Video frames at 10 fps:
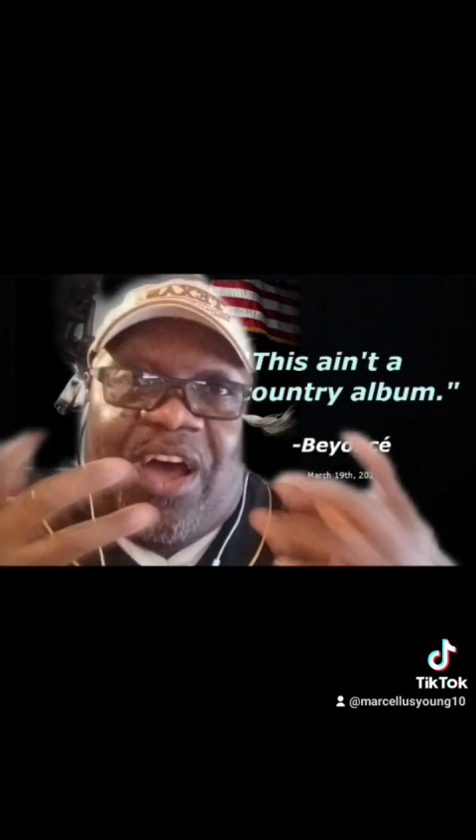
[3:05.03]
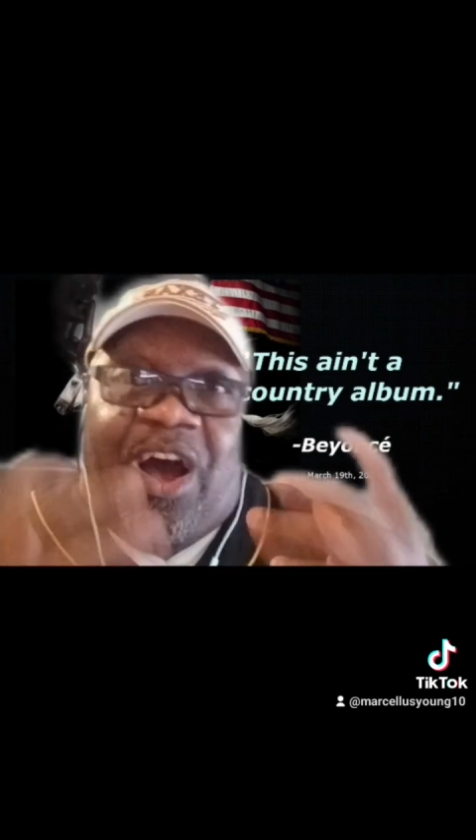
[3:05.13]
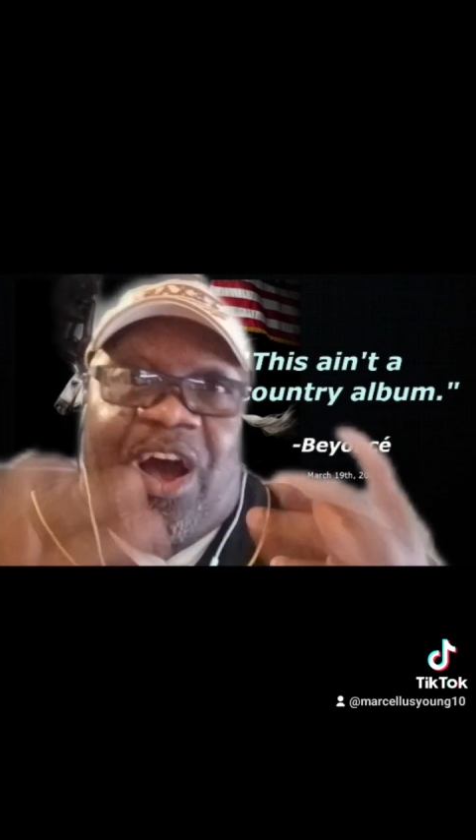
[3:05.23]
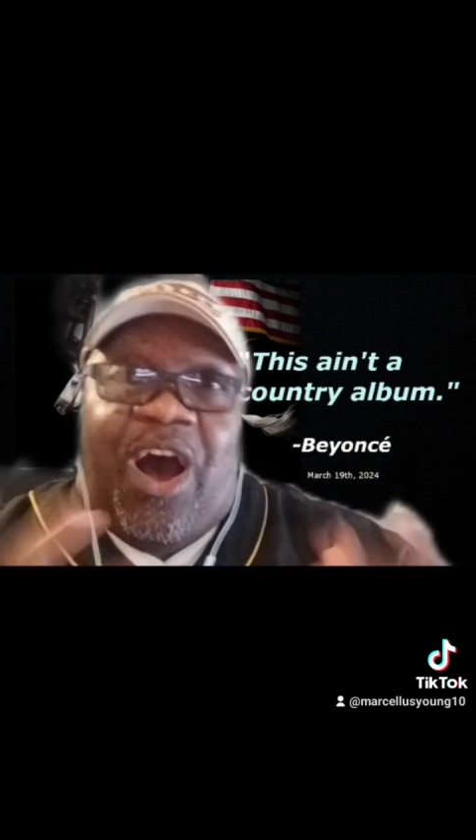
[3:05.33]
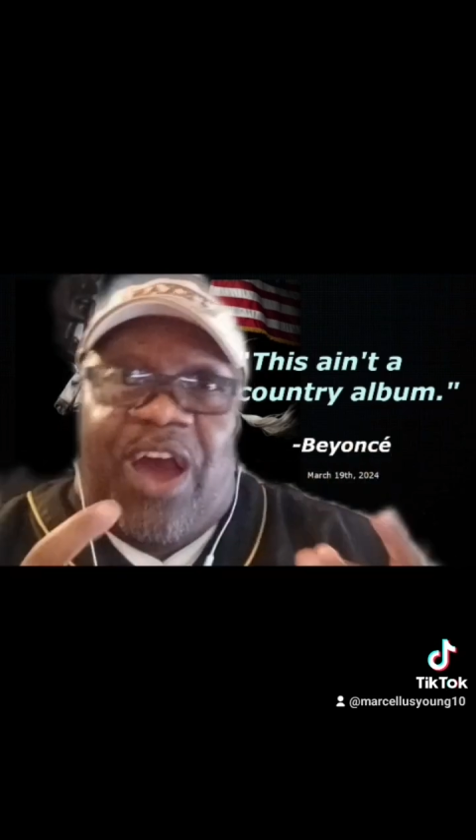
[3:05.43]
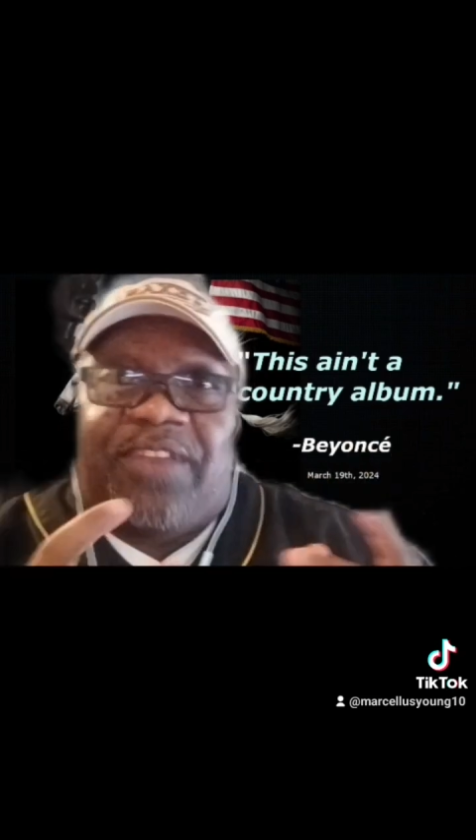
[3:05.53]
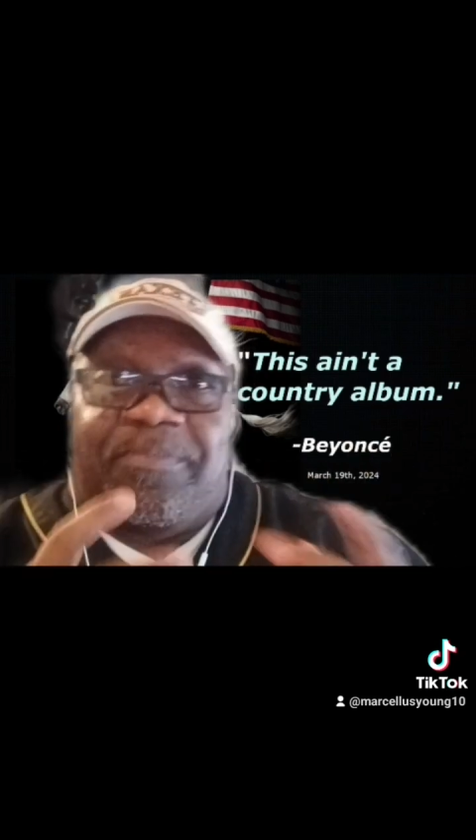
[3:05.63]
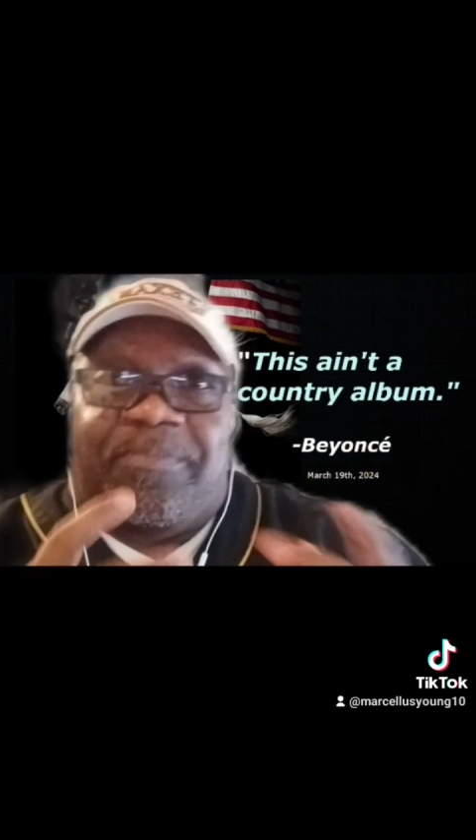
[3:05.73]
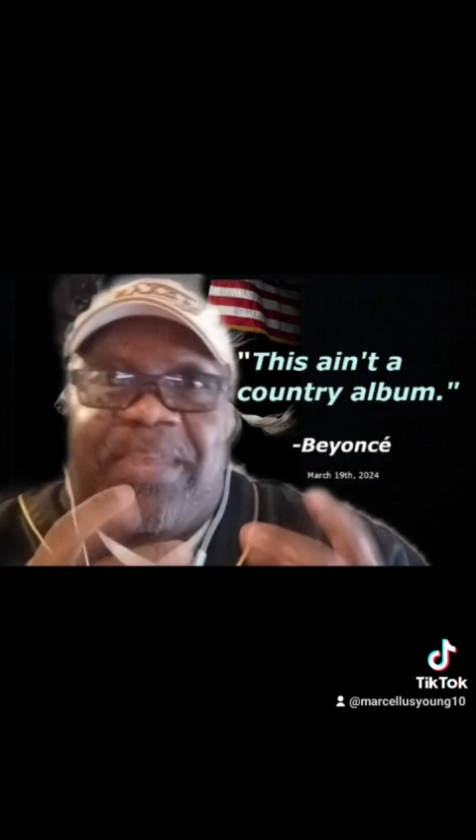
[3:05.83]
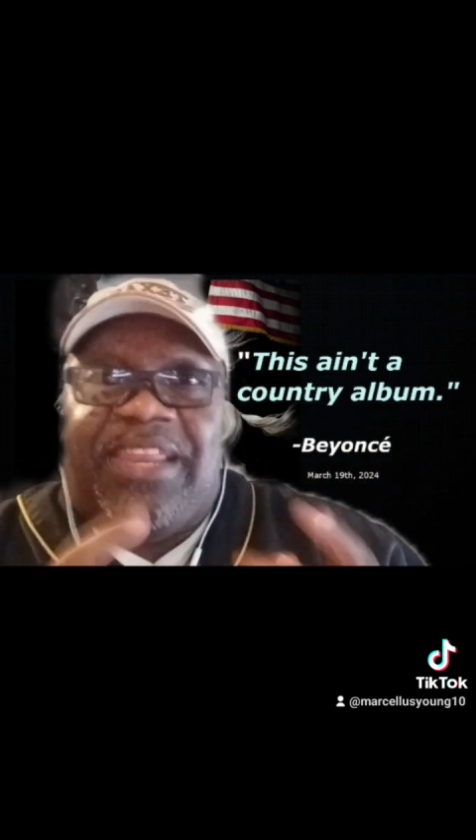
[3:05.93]
heart
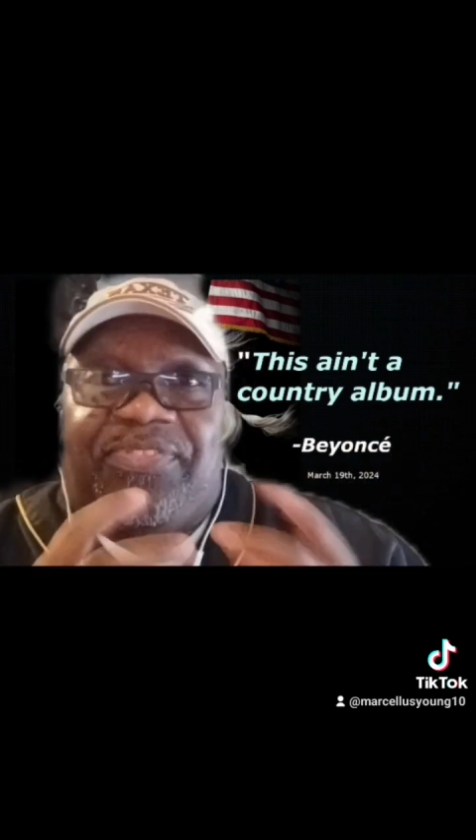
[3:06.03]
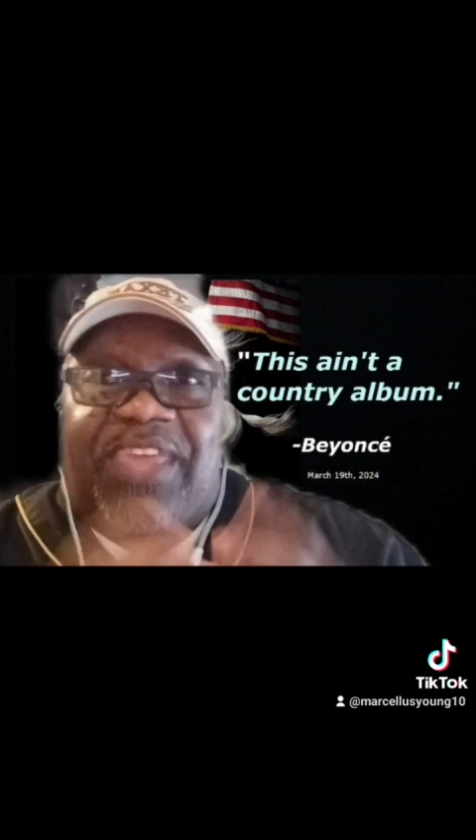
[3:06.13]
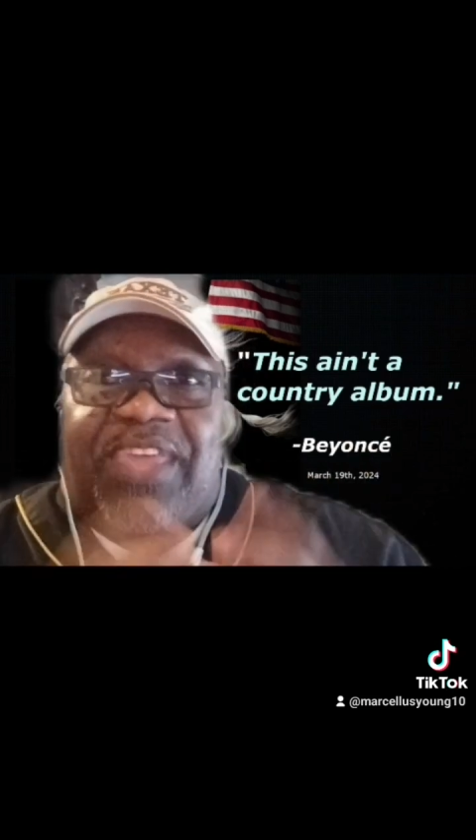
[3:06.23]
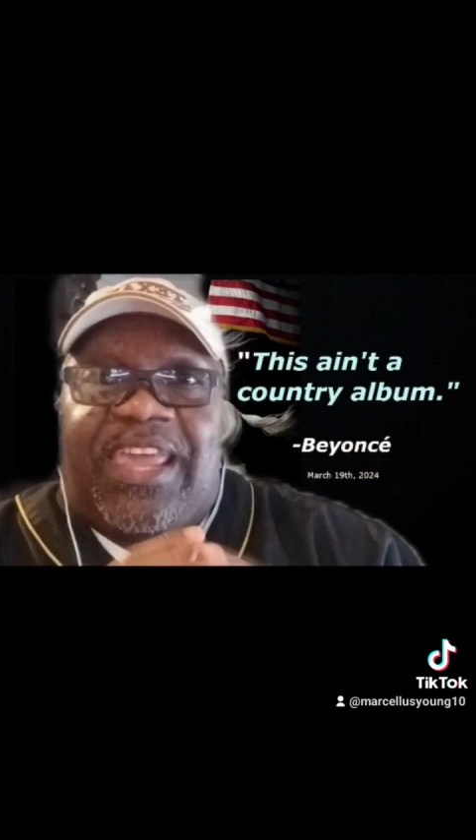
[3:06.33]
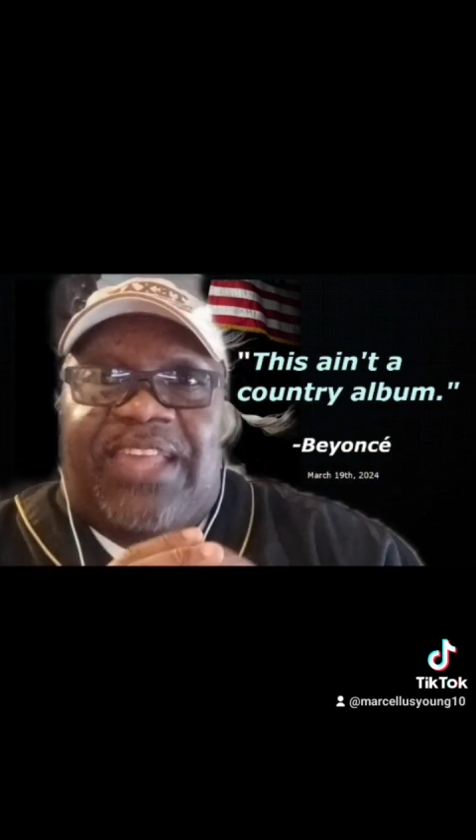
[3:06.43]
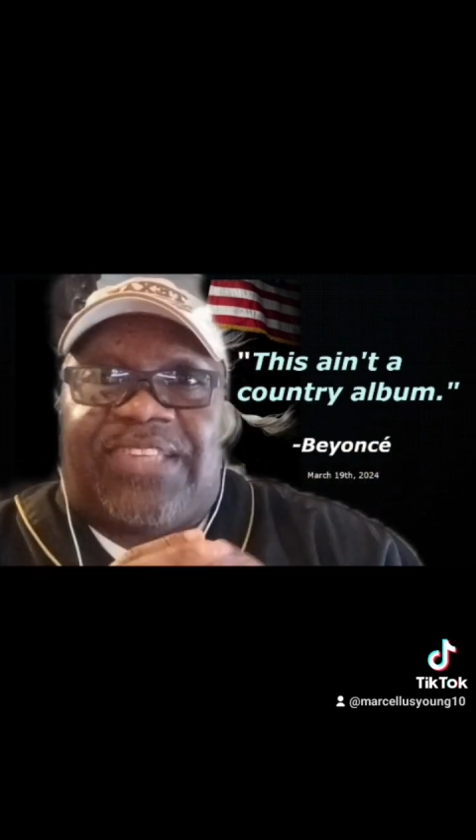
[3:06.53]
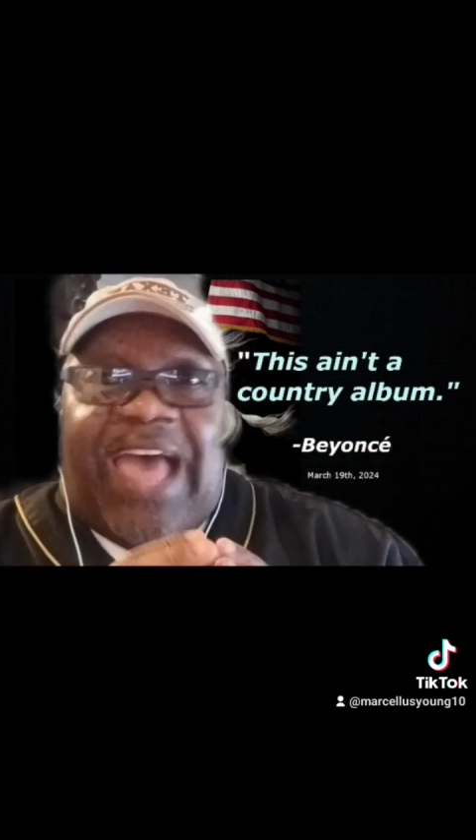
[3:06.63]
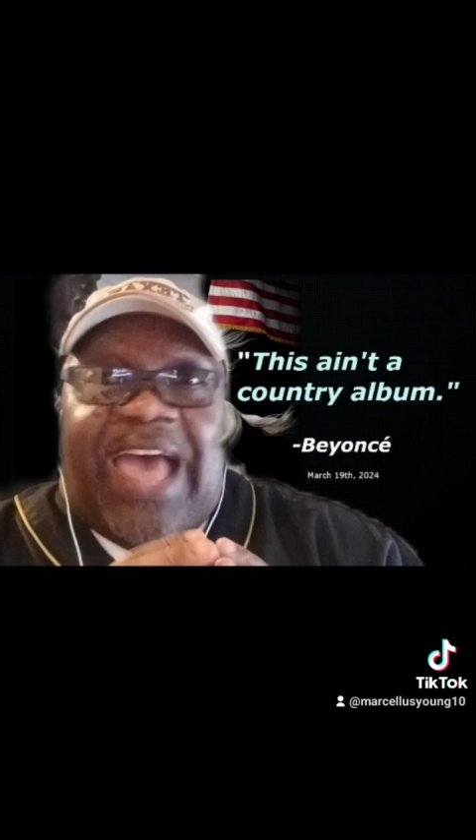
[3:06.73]
of many things,